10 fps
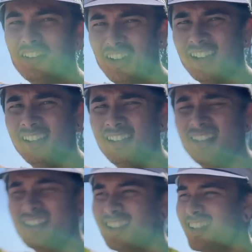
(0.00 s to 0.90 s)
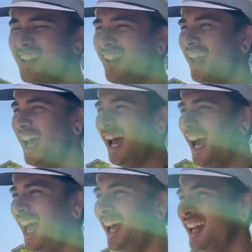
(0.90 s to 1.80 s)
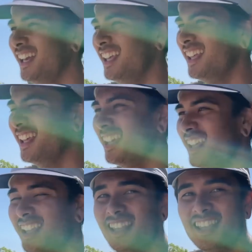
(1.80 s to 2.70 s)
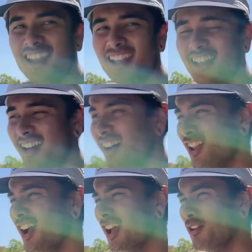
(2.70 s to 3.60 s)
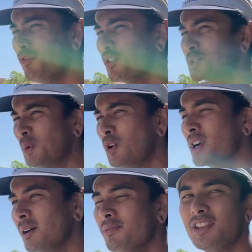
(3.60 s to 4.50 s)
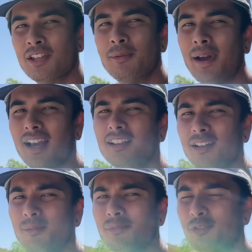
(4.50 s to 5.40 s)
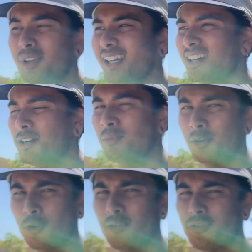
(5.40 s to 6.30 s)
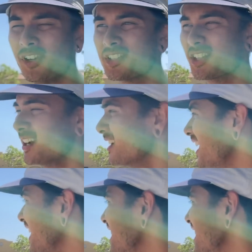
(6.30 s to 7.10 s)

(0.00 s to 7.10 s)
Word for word: You reckon? Kind of. I suck at front lips. I like, it feels more comfy than a back lip for me. I'm more of a front side guy.